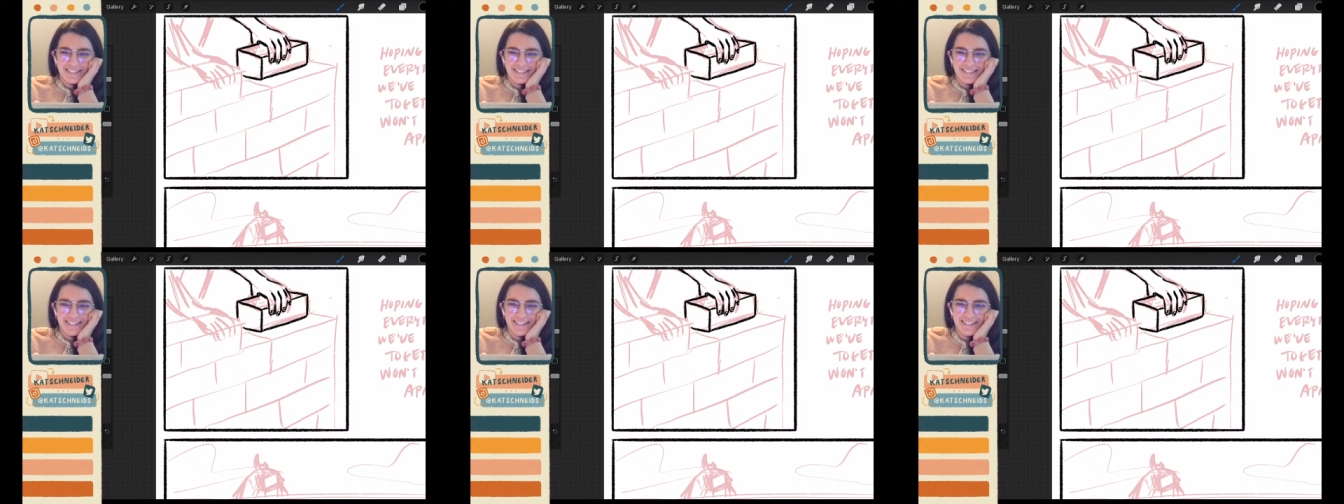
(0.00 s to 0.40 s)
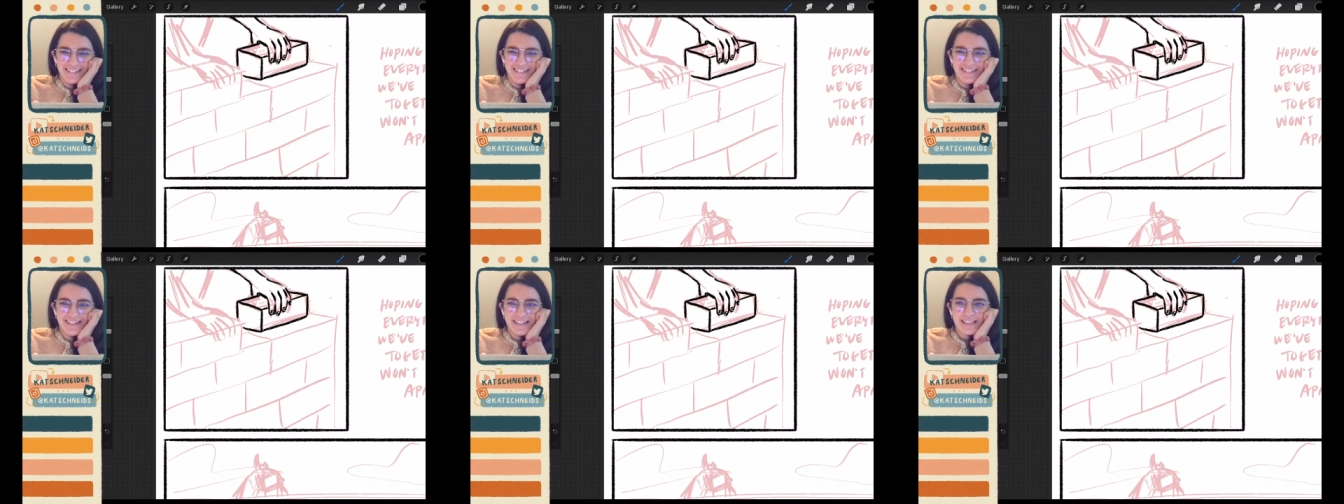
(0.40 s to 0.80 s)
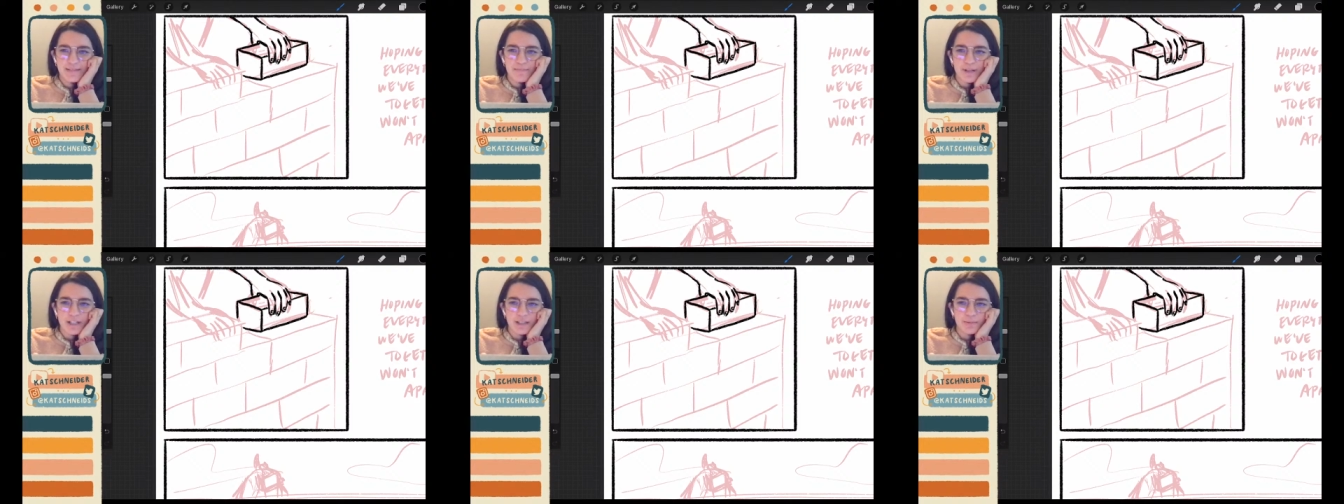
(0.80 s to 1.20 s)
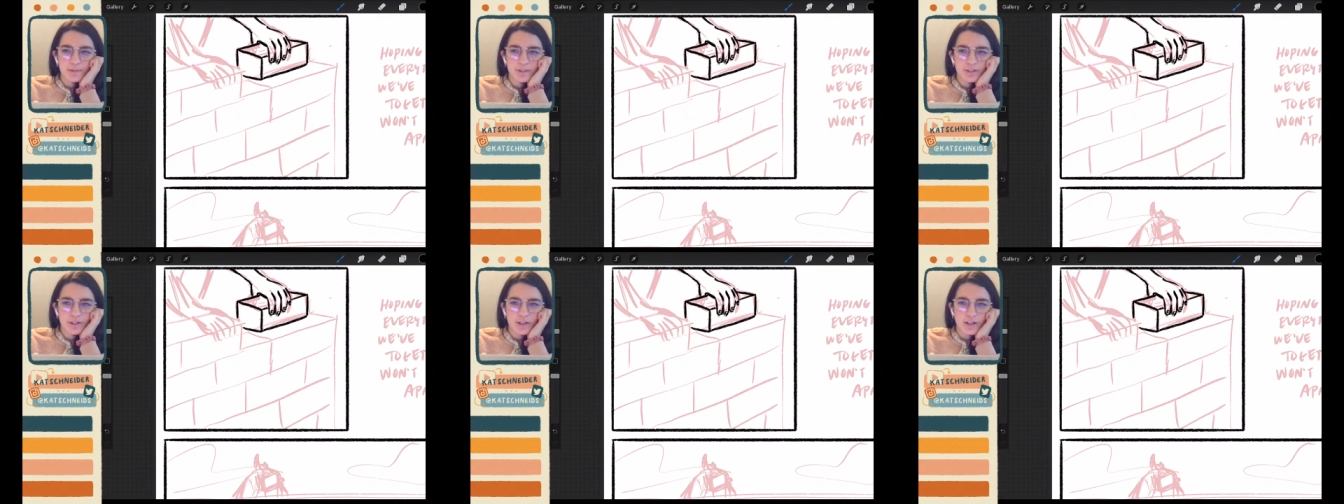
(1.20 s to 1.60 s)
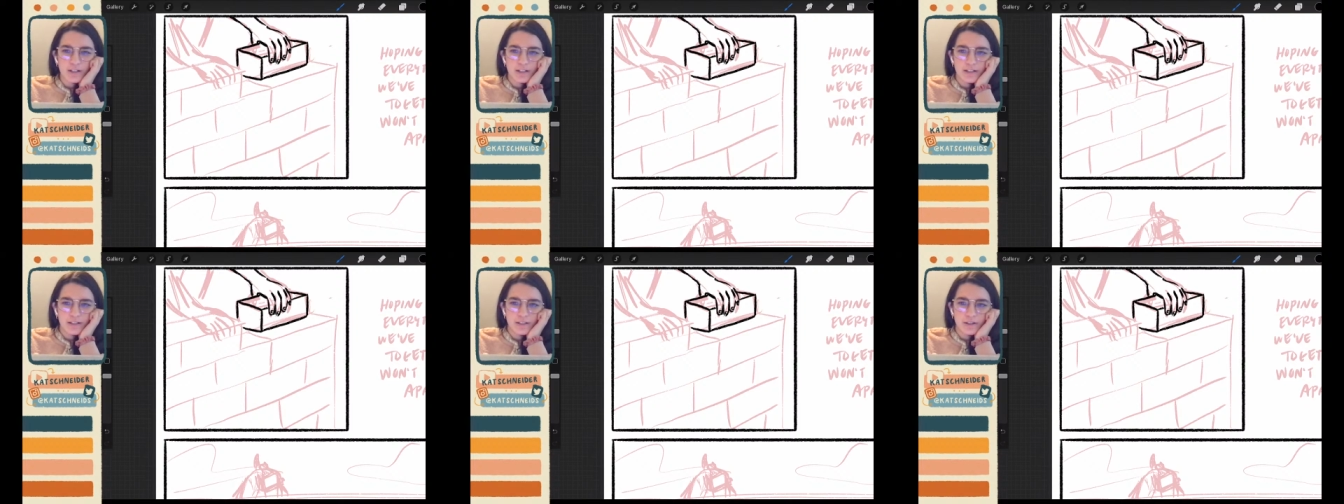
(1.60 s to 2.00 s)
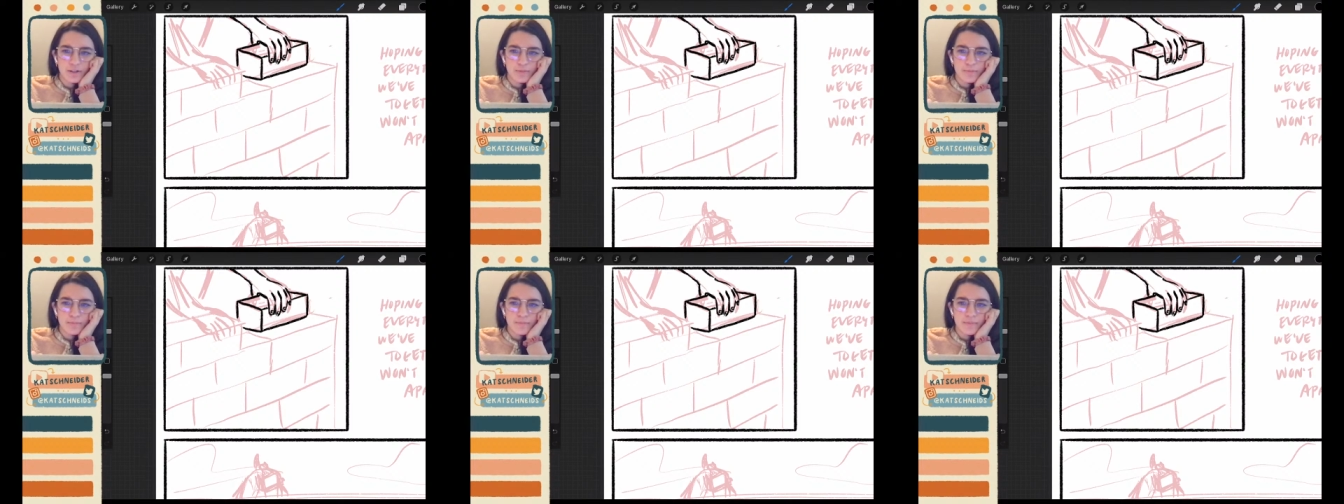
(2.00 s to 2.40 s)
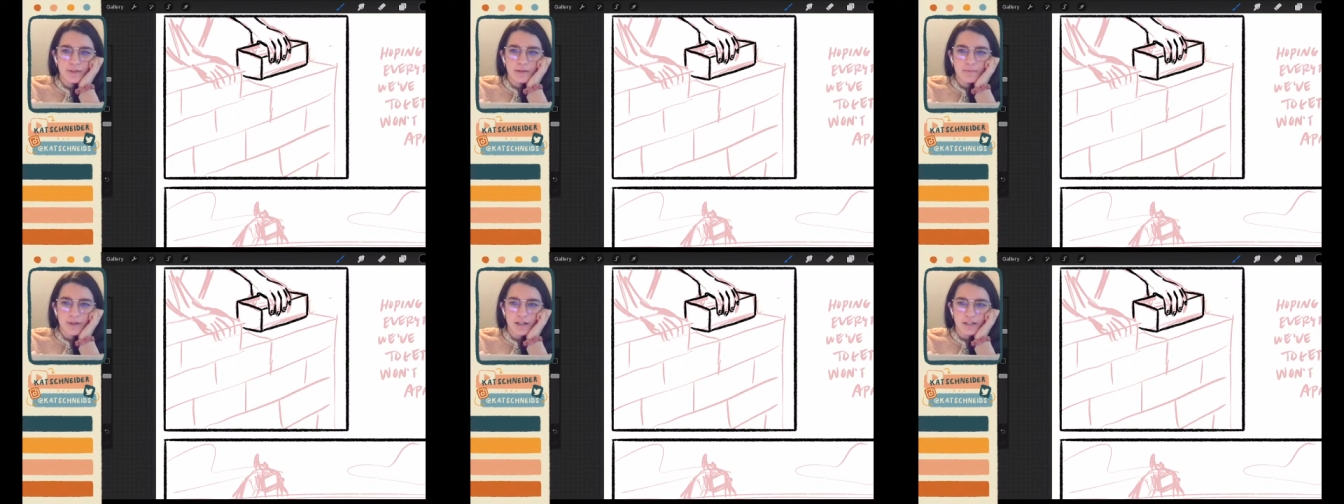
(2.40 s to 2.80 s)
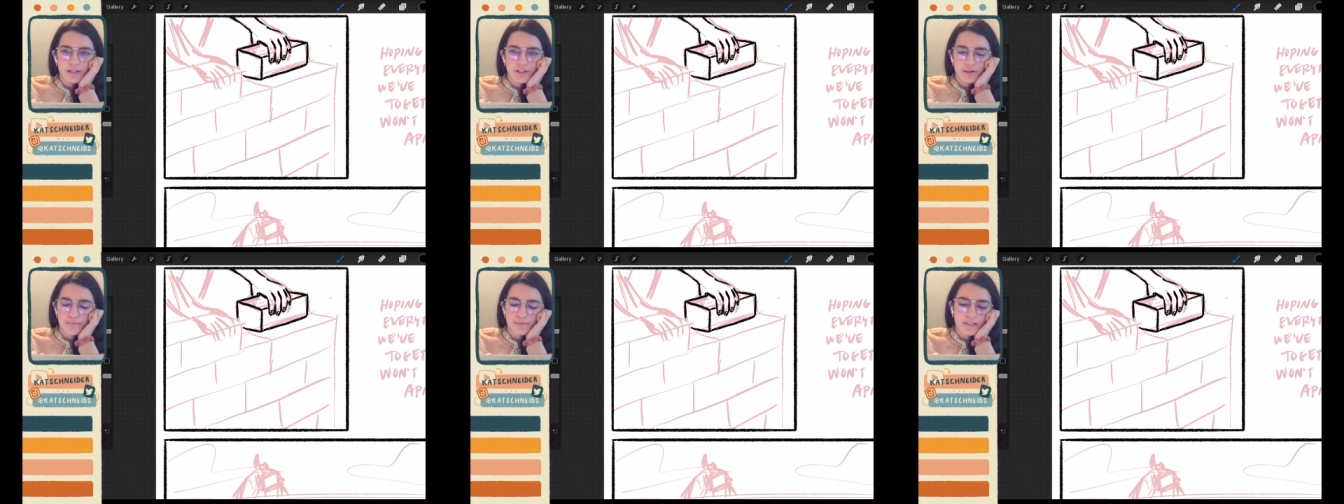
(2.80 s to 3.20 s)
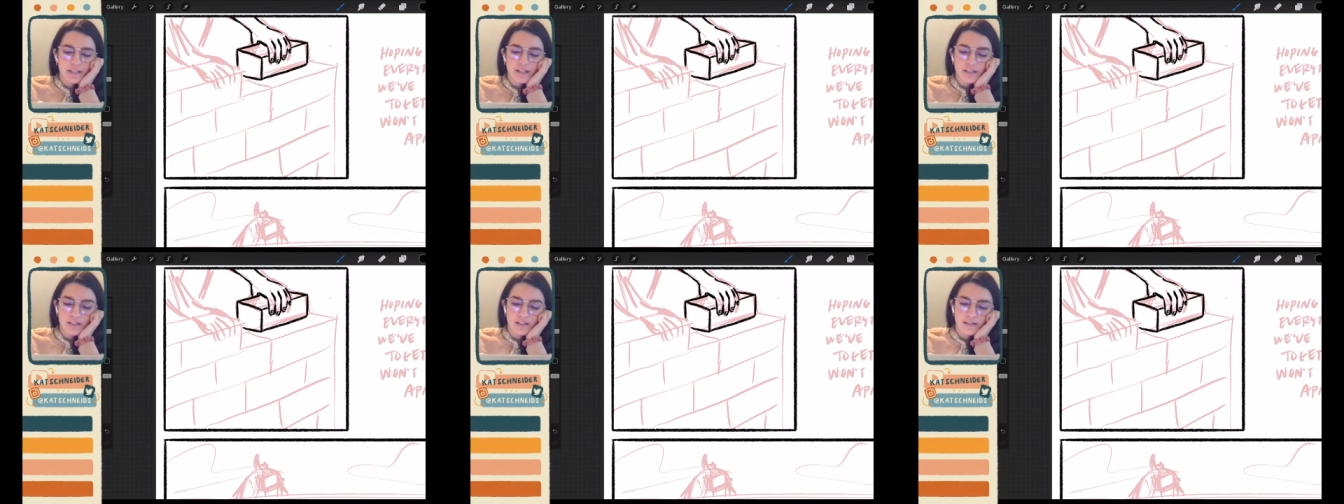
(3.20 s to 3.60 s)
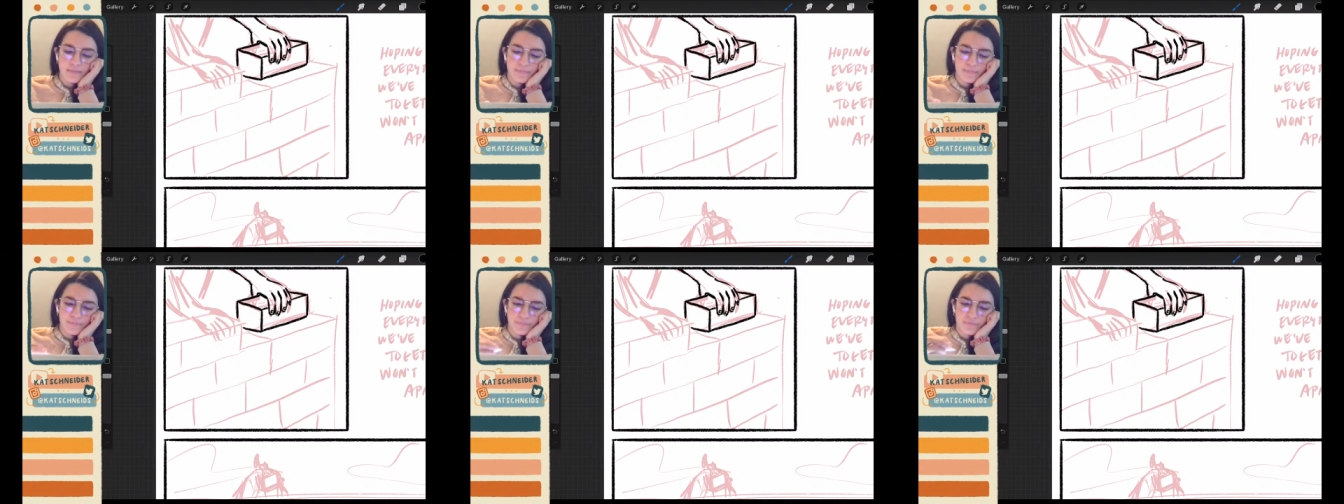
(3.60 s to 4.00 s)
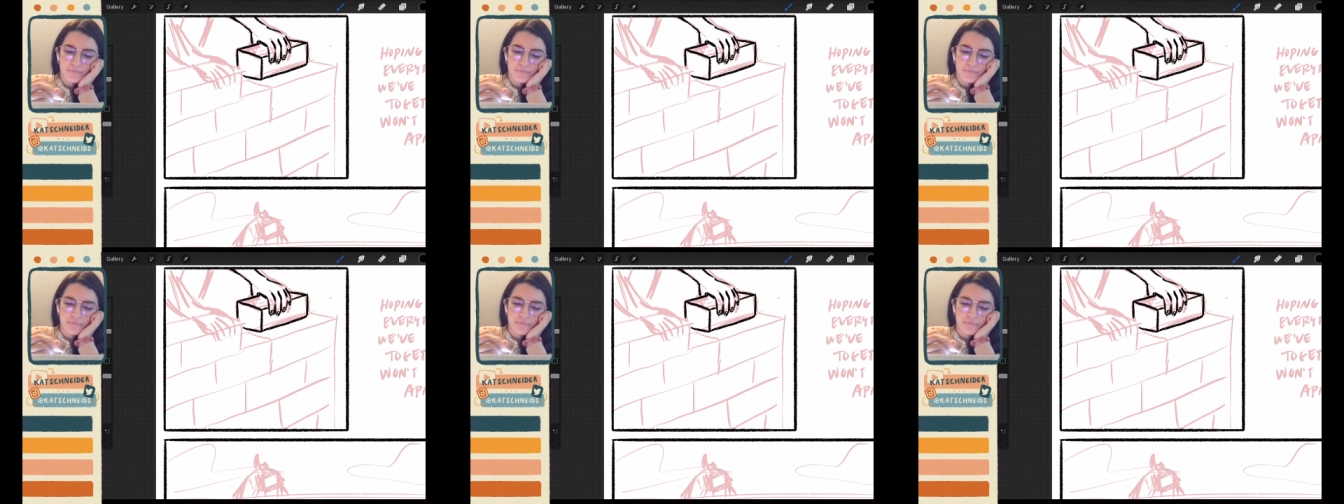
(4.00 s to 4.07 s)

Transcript: Is it possible to draw in a good posture position?